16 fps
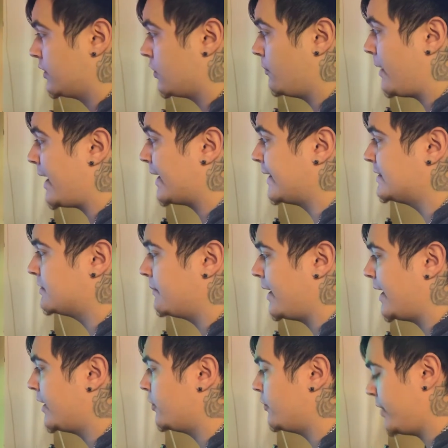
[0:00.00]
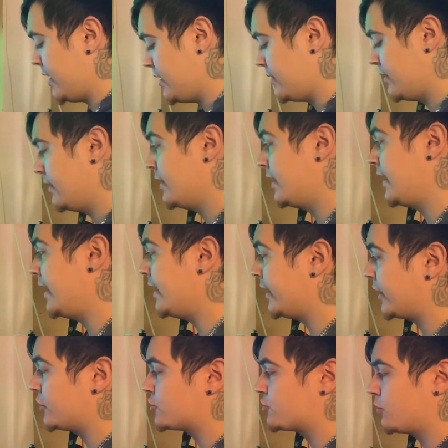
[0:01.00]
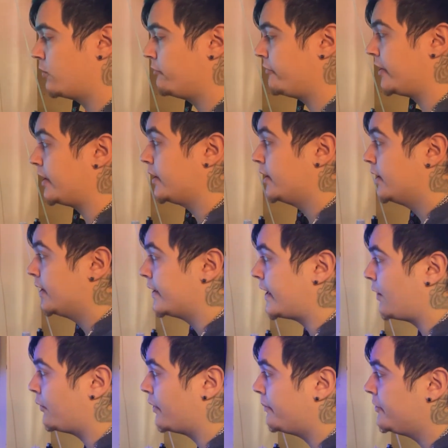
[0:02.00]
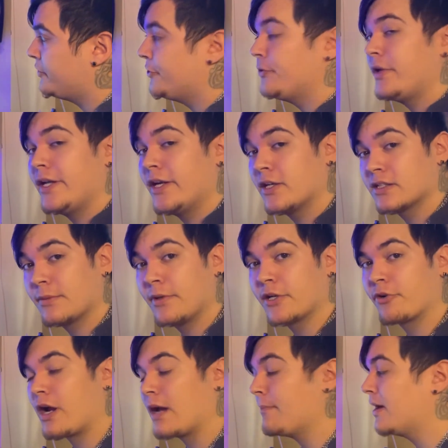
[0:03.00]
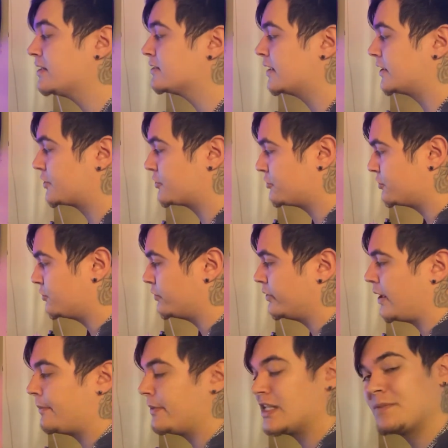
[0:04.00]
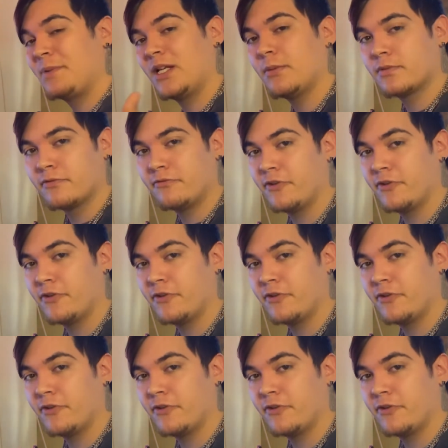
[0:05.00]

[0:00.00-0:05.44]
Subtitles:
go back into my 808, and hit Control V. Now, what I'm going to do here is I'm going to grab my slicer tool. I'm going to speed up the